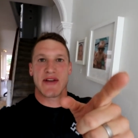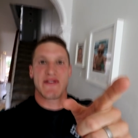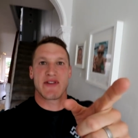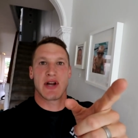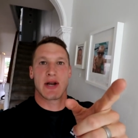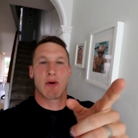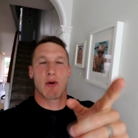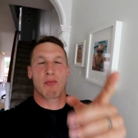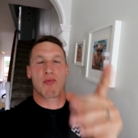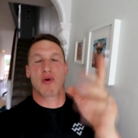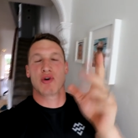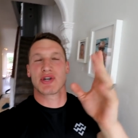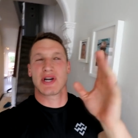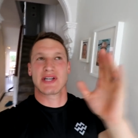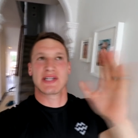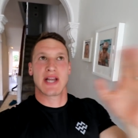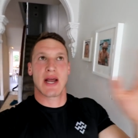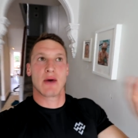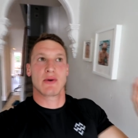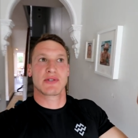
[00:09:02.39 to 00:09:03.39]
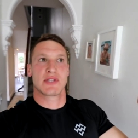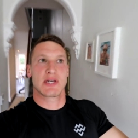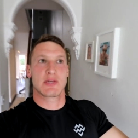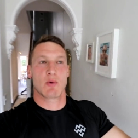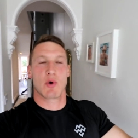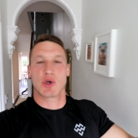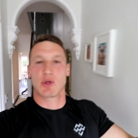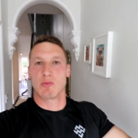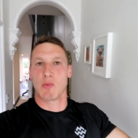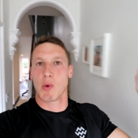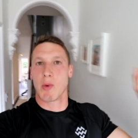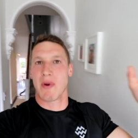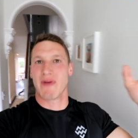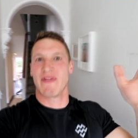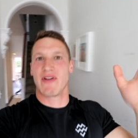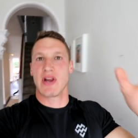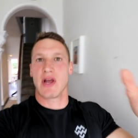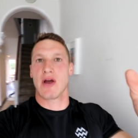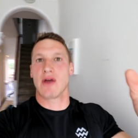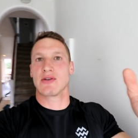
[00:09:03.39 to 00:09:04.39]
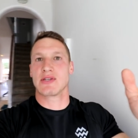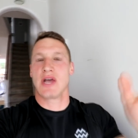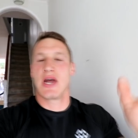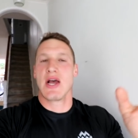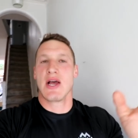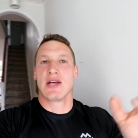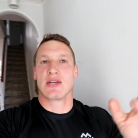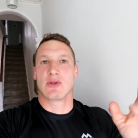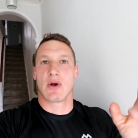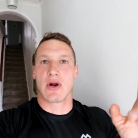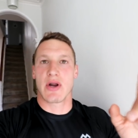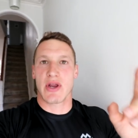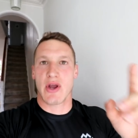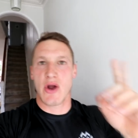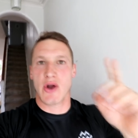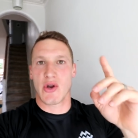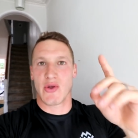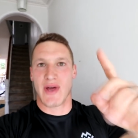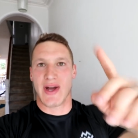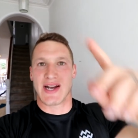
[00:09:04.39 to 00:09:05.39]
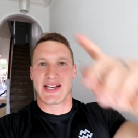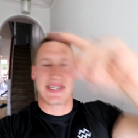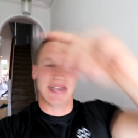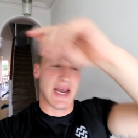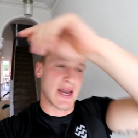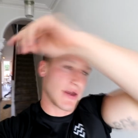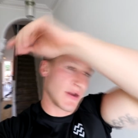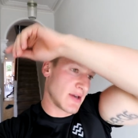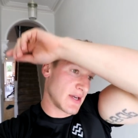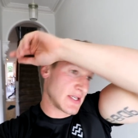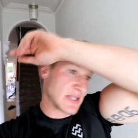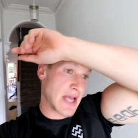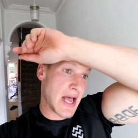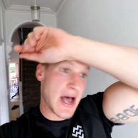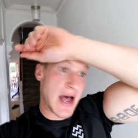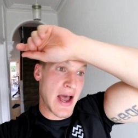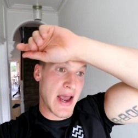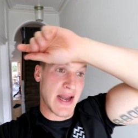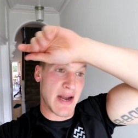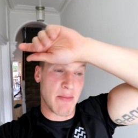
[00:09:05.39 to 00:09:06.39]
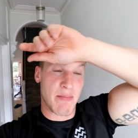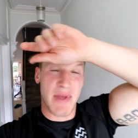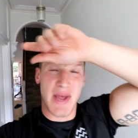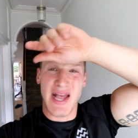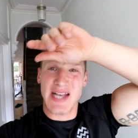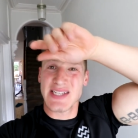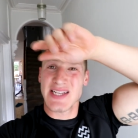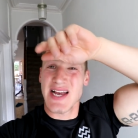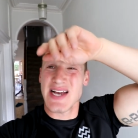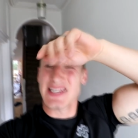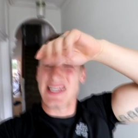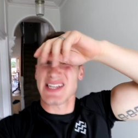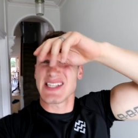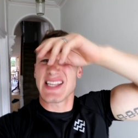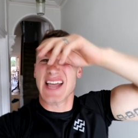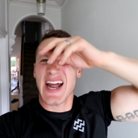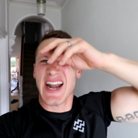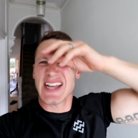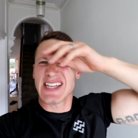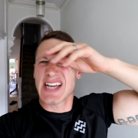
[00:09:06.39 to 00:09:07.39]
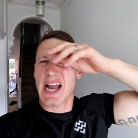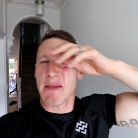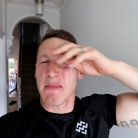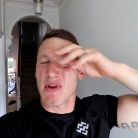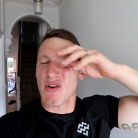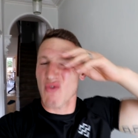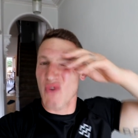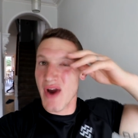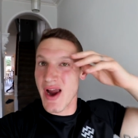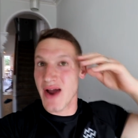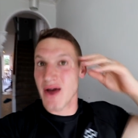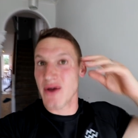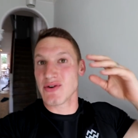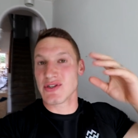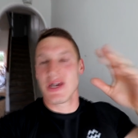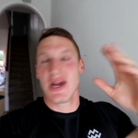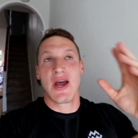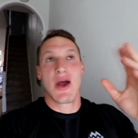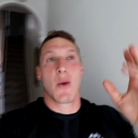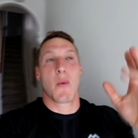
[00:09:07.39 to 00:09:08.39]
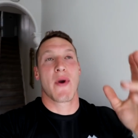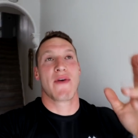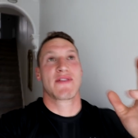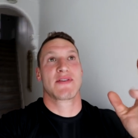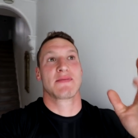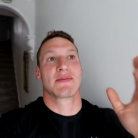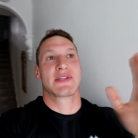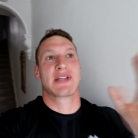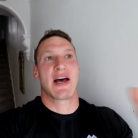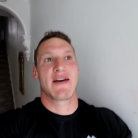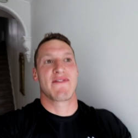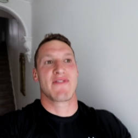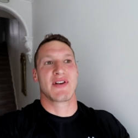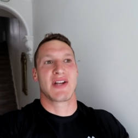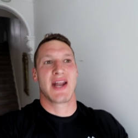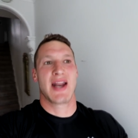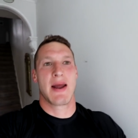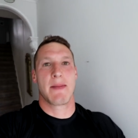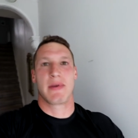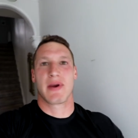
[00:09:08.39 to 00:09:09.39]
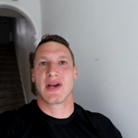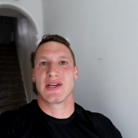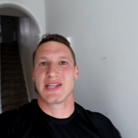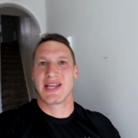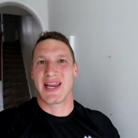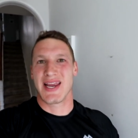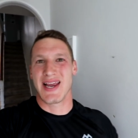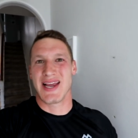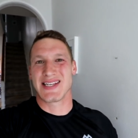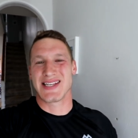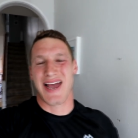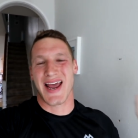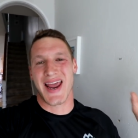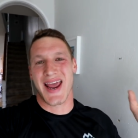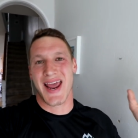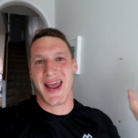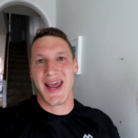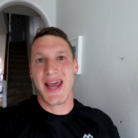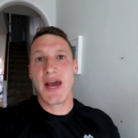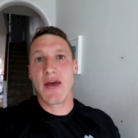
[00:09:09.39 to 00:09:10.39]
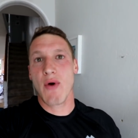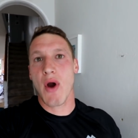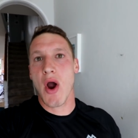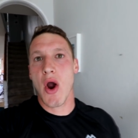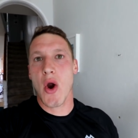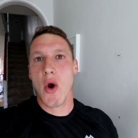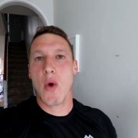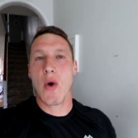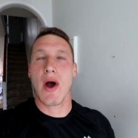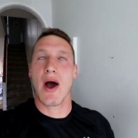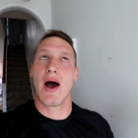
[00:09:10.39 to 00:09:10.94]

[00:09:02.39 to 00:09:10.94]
If you don't know what Project Delts is, watch more of my videos. So I'm gonna go and do that in a second. Uh, in a bit, it says his dad is coming round with some stuff for dinner because he is a hero.